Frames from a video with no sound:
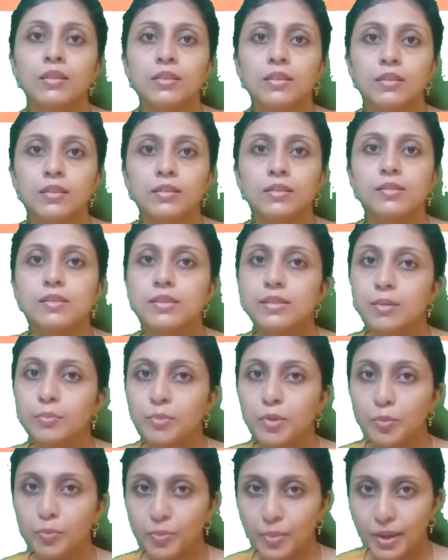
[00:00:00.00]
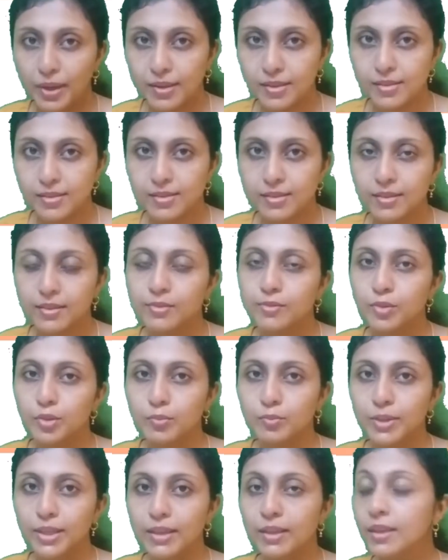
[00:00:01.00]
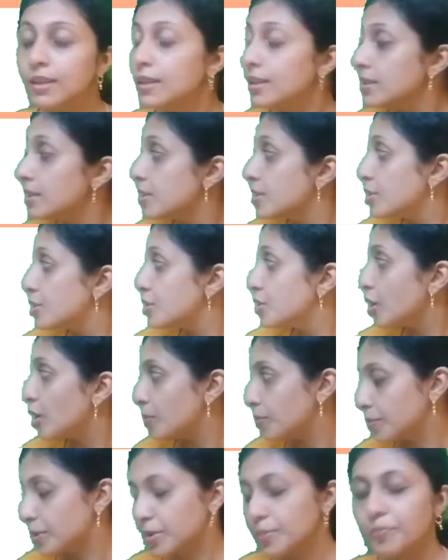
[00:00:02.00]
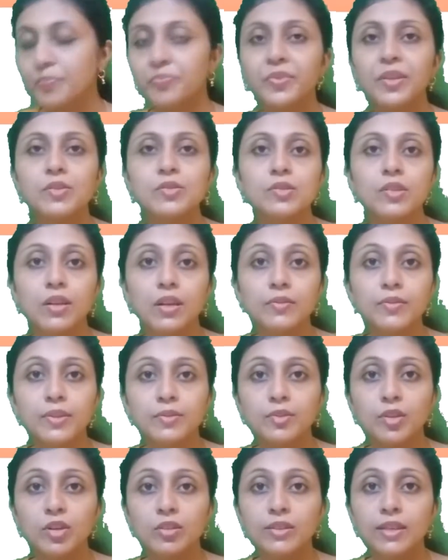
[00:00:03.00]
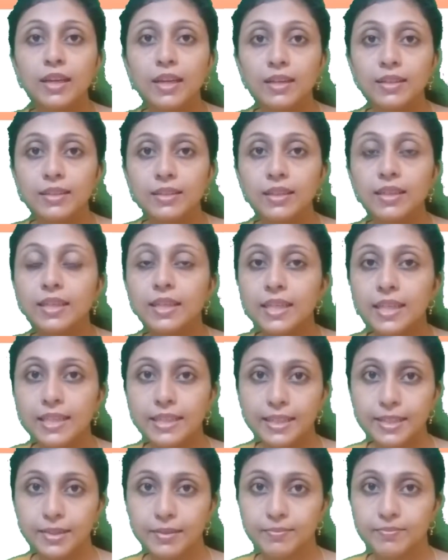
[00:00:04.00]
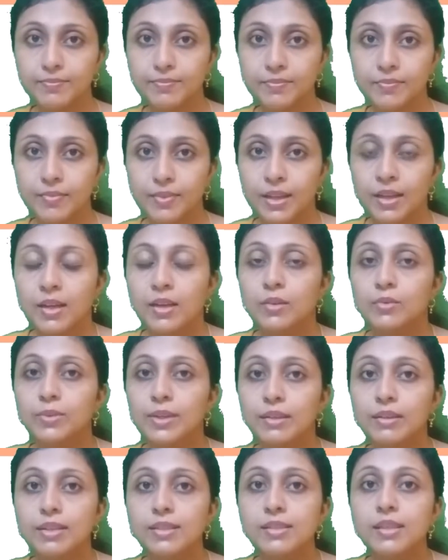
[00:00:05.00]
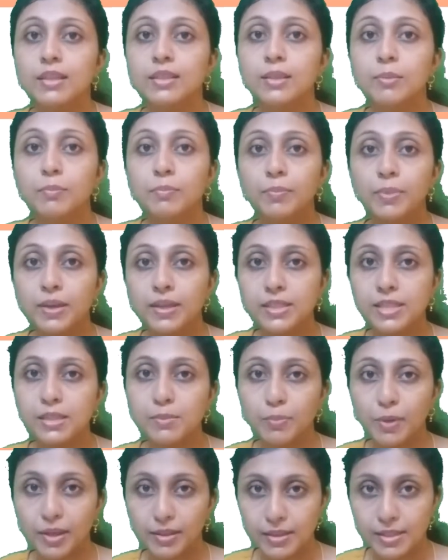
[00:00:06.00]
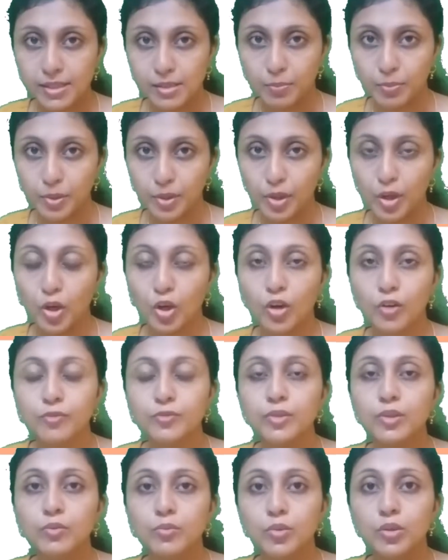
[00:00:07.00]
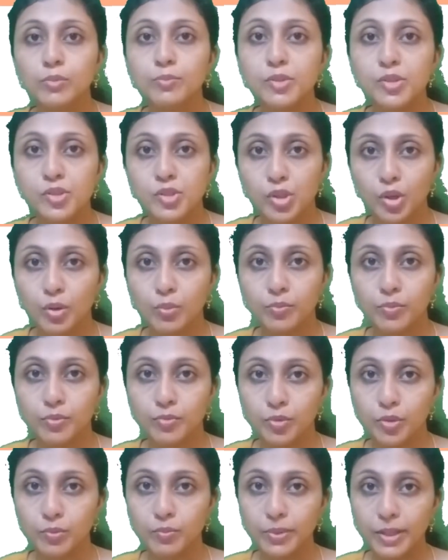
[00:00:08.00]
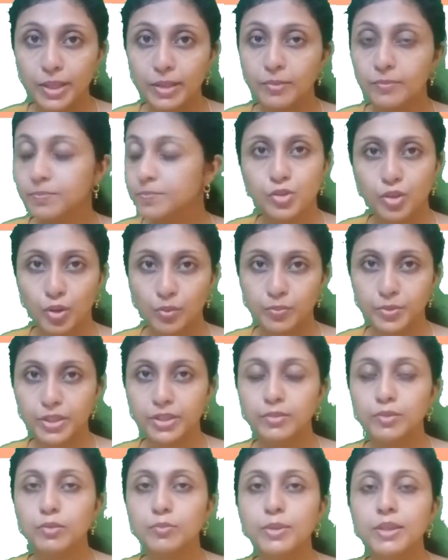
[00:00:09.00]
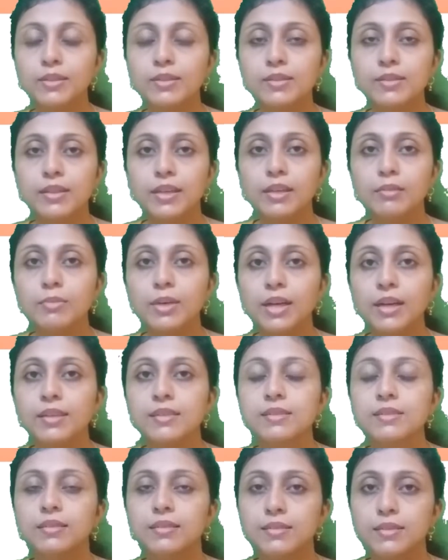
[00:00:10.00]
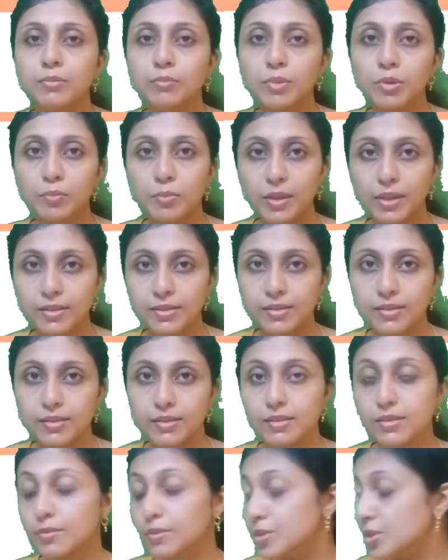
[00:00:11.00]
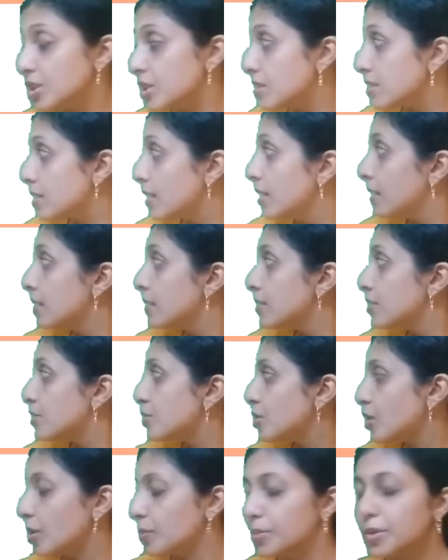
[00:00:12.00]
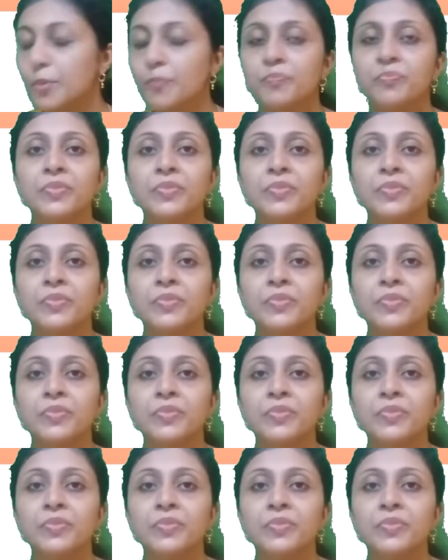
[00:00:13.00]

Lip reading: The simple past would be stopped. So now we have got the ending ed. Whereas the past participle of the verb stop would be stopped. It would be the same as the simple past tense, which is stopped.